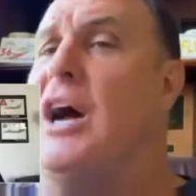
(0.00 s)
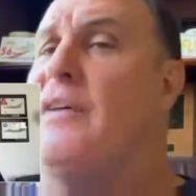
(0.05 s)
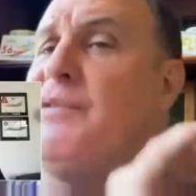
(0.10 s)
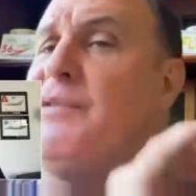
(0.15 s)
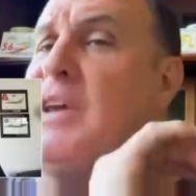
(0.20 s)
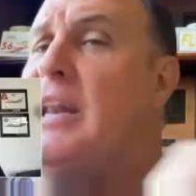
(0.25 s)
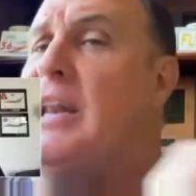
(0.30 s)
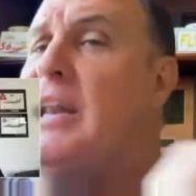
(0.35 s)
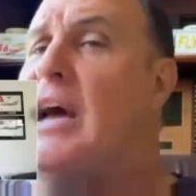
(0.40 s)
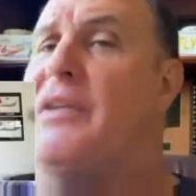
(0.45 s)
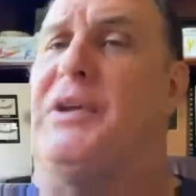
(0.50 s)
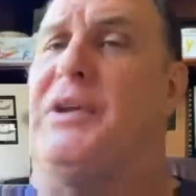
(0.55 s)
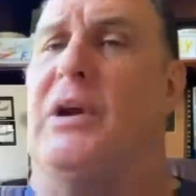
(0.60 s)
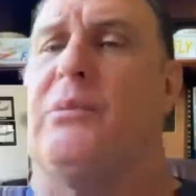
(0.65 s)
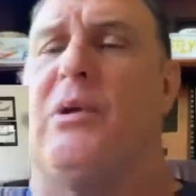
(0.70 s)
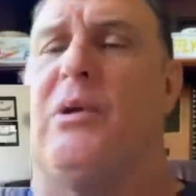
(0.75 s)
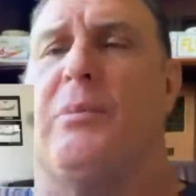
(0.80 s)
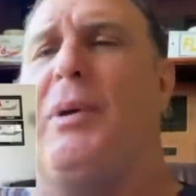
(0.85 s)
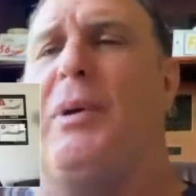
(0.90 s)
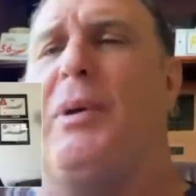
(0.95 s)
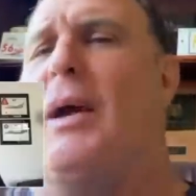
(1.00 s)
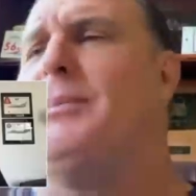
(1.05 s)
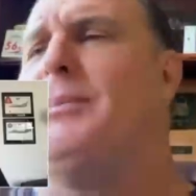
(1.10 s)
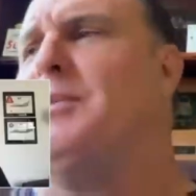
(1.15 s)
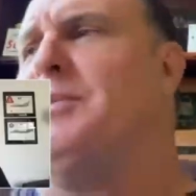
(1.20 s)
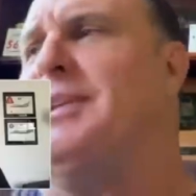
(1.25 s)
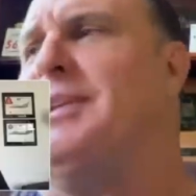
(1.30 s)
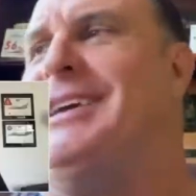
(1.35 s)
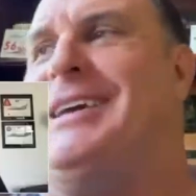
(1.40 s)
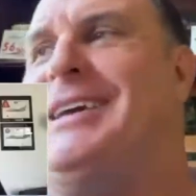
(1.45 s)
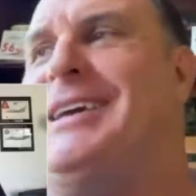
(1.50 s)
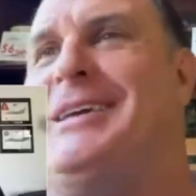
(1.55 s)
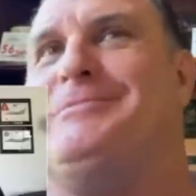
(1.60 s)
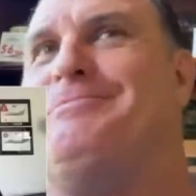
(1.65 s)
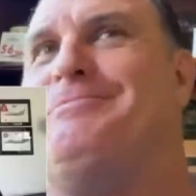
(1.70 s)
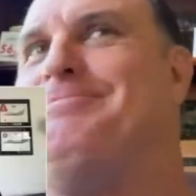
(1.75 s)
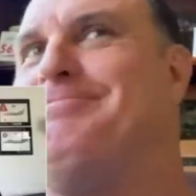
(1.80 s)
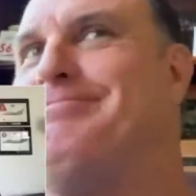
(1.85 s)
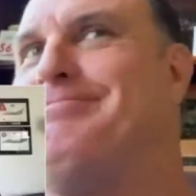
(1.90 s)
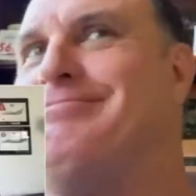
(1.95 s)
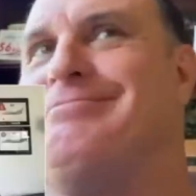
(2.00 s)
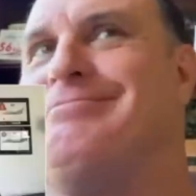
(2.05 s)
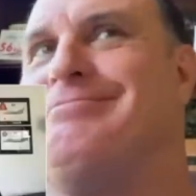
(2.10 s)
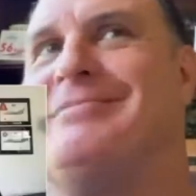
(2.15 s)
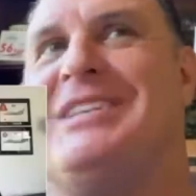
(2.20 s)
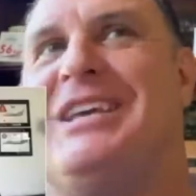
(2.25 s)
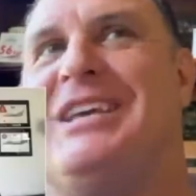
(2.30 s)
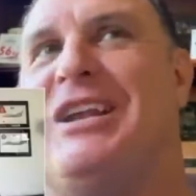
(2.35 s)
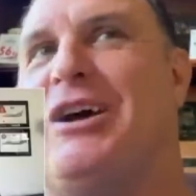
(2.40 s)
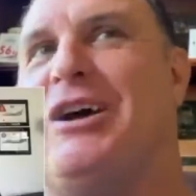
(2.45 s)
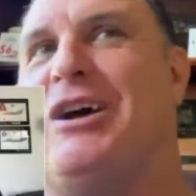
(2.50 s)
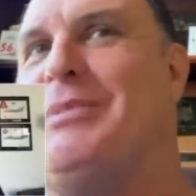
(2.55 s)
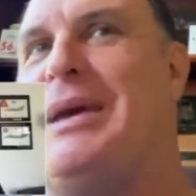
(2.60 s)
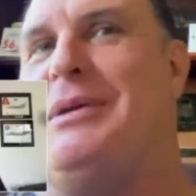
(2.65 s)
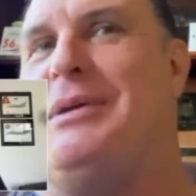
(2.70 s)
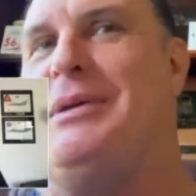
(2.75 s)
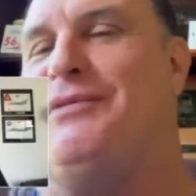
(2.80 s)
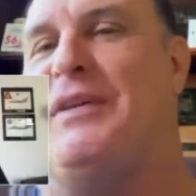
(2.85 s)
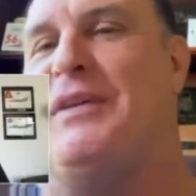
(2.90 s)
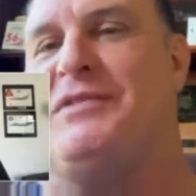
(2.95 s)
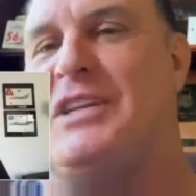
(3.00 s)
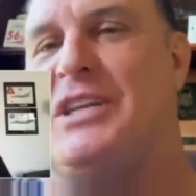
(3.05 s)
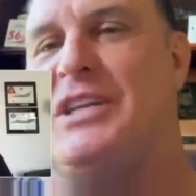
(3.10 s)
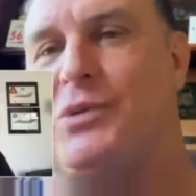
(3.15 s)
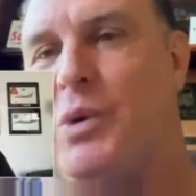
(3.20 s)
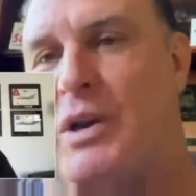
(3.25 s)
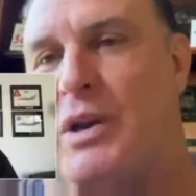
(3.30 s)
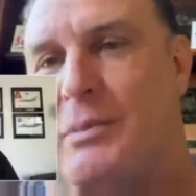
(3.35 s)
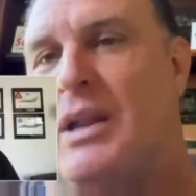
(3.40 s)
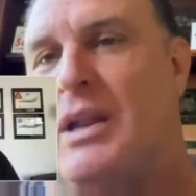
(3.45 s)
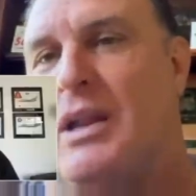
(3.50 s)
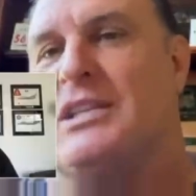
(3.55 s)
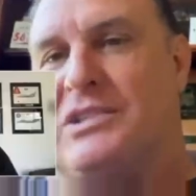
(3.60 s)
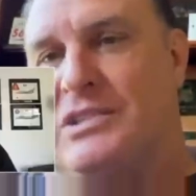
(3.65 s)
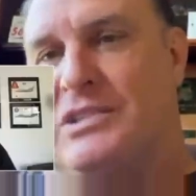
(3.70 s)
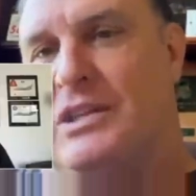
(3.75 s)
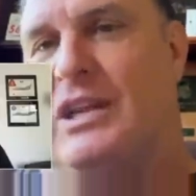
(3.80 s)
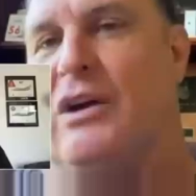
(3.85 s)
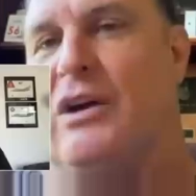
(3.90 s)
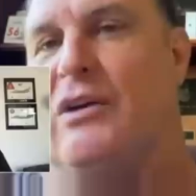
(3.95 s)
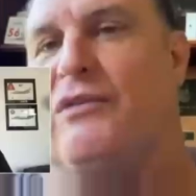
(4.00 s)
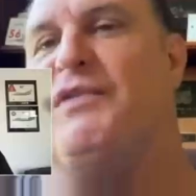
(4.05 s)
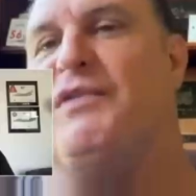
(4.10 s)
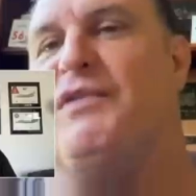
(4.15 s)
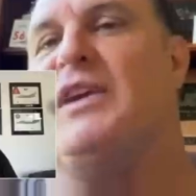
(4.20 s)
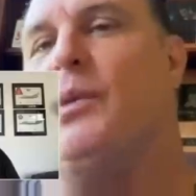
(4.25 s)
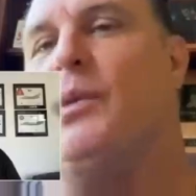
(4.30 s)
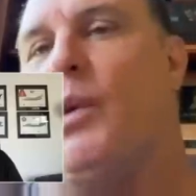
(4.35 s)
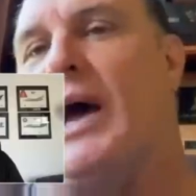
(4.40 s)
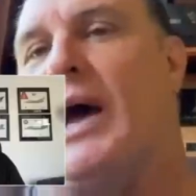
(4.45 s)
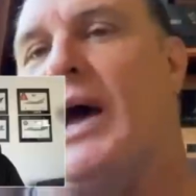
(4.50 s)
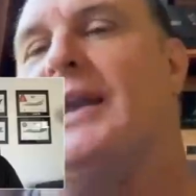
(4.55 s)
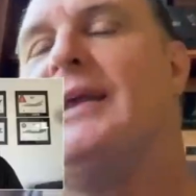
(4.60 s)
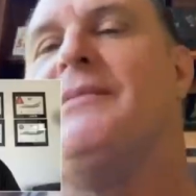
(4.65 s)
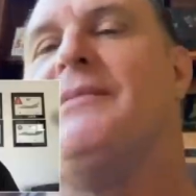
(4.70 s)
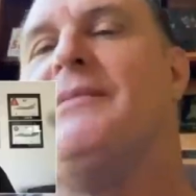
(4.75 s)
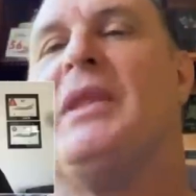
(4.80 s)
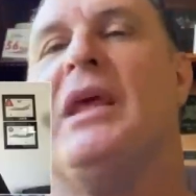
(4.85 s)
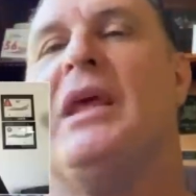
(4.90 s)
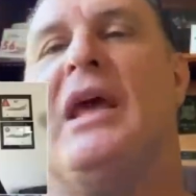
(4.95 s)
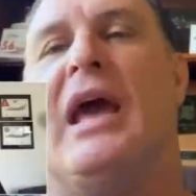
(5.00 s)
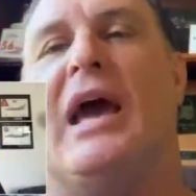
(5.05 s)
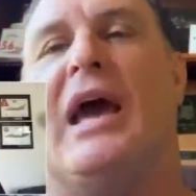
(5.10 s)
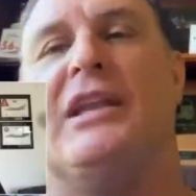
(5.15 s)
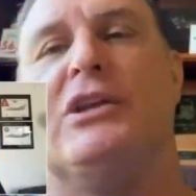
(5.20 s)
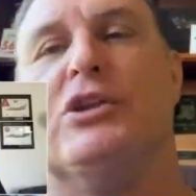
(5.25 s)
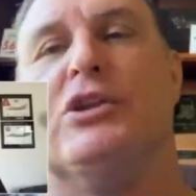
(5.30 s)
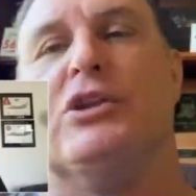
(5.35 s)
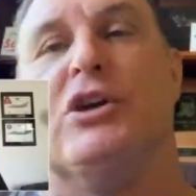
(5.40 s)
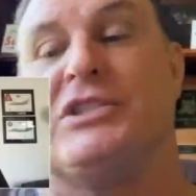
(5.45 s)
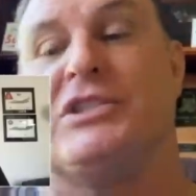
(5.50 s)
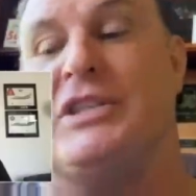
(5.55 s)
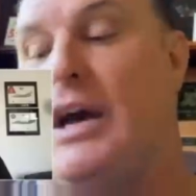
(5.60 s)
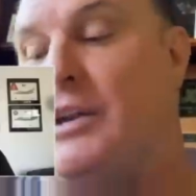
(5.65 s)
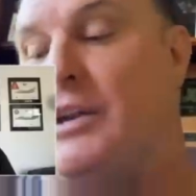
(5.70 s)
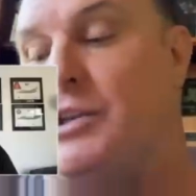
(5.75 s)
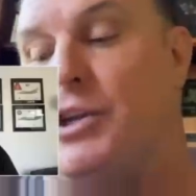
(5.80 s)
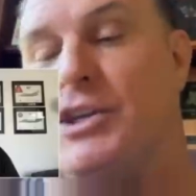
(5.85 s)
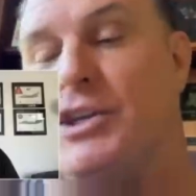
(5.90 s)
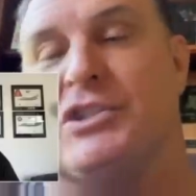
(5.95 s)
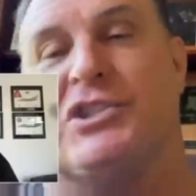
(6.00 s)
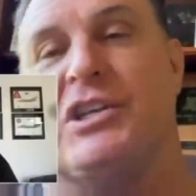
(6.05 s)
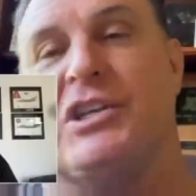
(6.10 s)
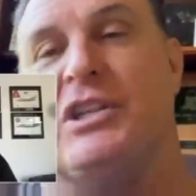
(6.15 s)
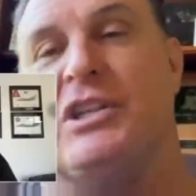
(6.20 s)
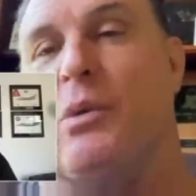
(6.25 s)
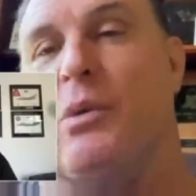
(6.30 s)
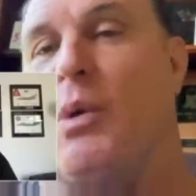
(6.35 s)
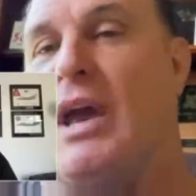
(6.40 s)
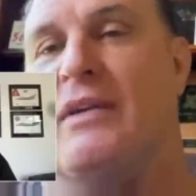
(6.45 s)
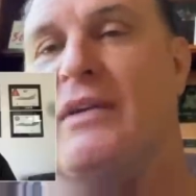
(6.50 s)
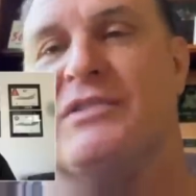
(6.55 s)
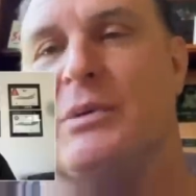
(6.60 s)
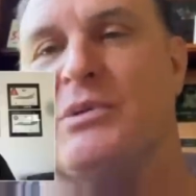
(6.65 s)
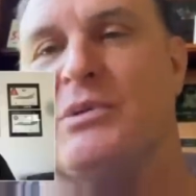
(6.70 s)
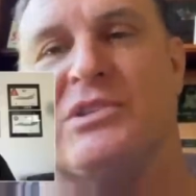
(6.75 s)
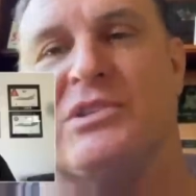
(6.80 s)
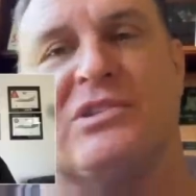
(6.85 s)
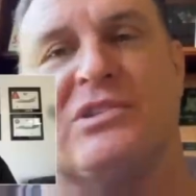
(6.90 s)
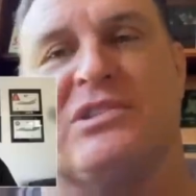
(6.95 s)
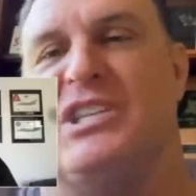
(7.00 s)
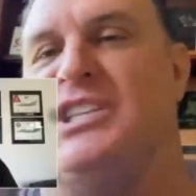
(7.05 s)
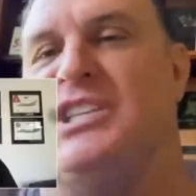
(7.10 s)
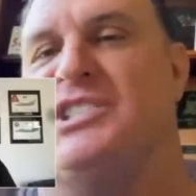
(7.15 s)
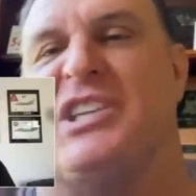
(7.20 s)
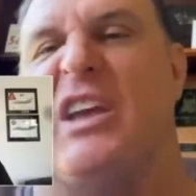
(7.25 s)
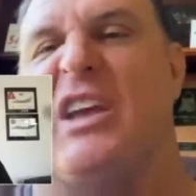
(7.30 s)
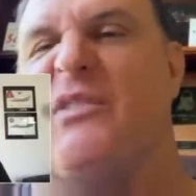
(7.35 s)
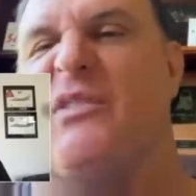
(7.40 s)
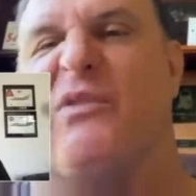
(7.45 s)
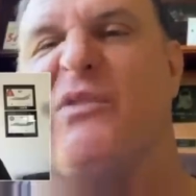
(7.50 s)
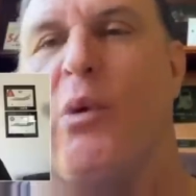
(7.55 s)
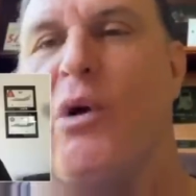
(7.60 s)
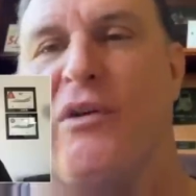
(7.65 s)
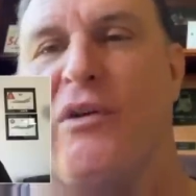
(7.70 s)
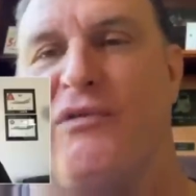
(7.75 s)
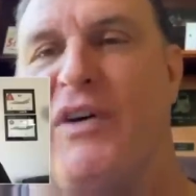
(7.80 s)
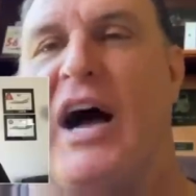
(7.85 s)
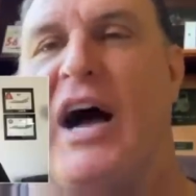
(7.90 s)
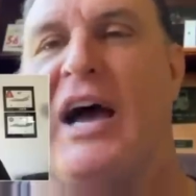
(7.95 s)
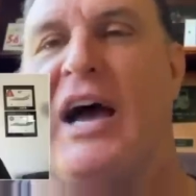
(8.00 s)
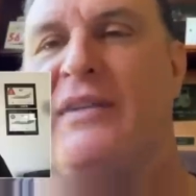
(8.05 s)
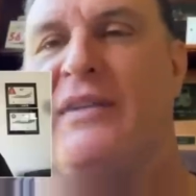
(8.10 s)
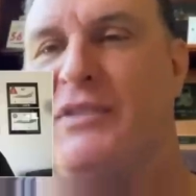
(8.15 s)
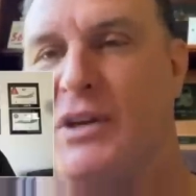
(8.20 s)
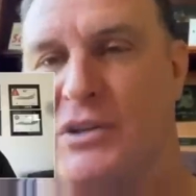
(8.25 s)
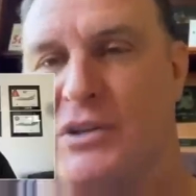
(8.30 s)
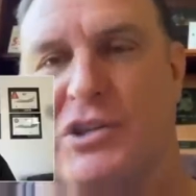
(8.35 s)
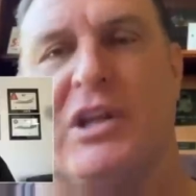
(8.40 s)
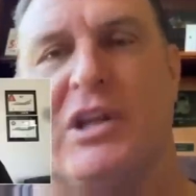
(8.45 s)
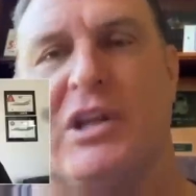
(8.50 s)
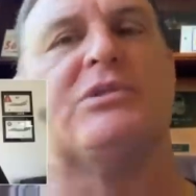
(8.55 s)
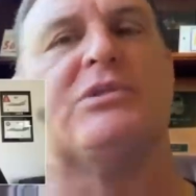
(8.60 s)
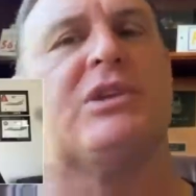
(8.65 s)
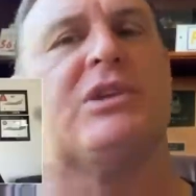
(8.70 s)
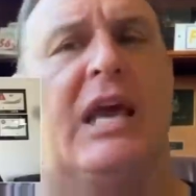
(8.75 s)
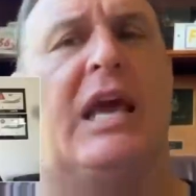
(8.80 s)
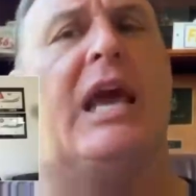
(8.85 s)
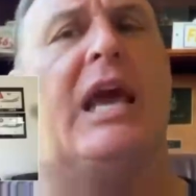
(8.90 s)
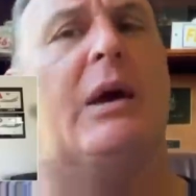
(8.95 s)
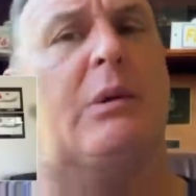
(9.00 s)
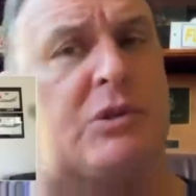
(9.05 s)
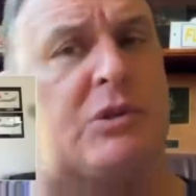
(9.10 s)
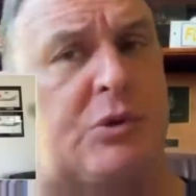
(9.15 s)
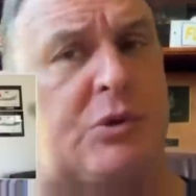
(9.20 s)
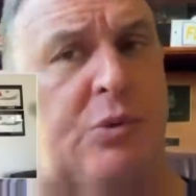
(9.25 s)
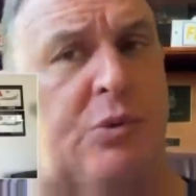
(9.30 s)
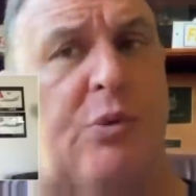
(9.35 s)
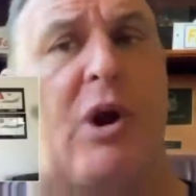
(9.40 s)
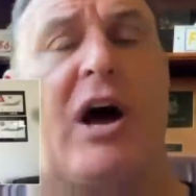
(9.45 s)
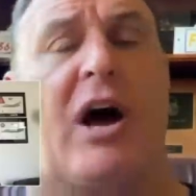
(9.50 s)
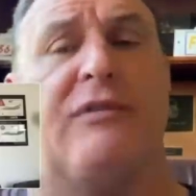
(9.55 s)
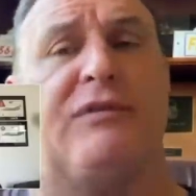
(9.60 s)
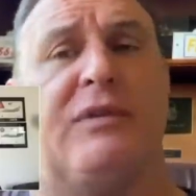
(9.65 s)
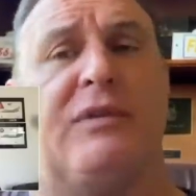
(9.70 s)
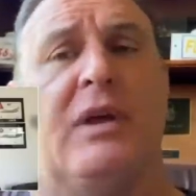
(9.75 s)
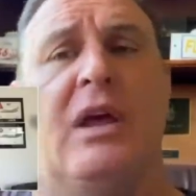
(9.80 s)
off, getting out there, and we're probably, you know, maybe 15, 20 minutes, you know, feet wet. And you look down and you can see the waves. It was sea state 4 or 5, you know, so it was rough.